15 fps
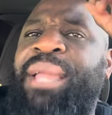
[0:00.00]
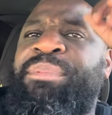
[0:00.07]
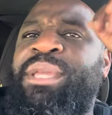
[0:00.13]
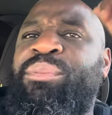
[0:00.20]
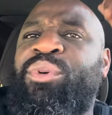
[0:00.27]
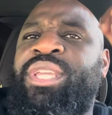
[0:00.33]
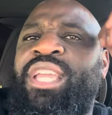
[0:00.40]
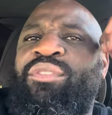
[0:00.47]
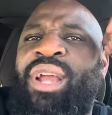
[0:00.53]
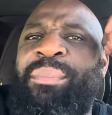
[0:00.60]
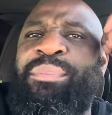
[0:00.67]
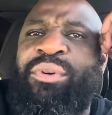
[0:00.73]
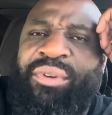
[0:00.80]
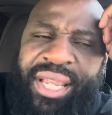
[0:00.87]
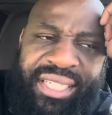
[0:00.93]
people get
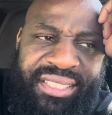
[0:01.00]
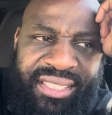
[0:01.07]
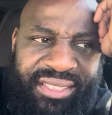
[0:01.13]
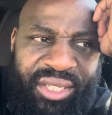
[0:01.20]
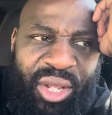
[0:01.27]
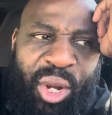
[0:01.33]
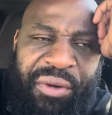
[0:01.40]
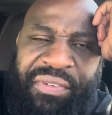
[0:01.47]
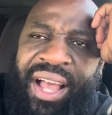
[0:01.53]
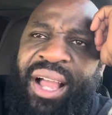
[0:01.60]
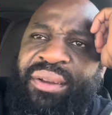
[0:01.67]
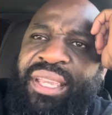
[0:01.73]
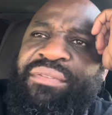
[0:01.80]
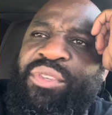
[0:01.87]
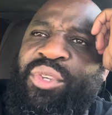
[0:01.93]
reparations. No,
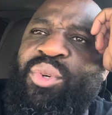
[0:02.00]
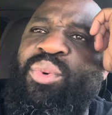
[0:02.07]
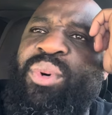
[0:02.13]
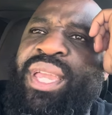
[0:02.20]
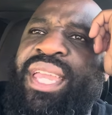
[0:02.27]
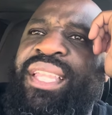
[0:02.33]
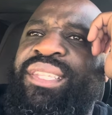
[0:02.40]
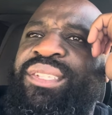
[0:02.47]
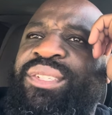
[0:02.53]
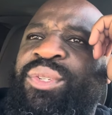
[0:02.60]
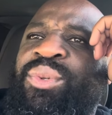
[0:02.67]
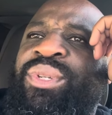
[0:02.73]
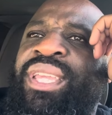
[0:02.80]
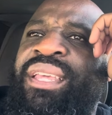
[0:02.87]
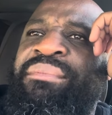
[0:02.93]
if you win,
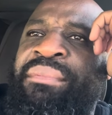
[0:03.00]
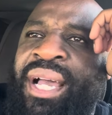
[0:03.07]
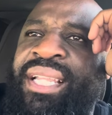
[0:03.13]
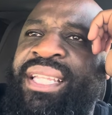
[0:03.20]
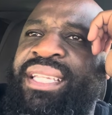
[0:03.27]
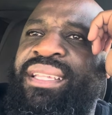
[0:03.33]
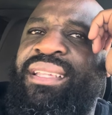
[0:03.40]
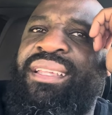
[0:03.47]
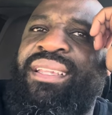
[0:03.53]
you get money.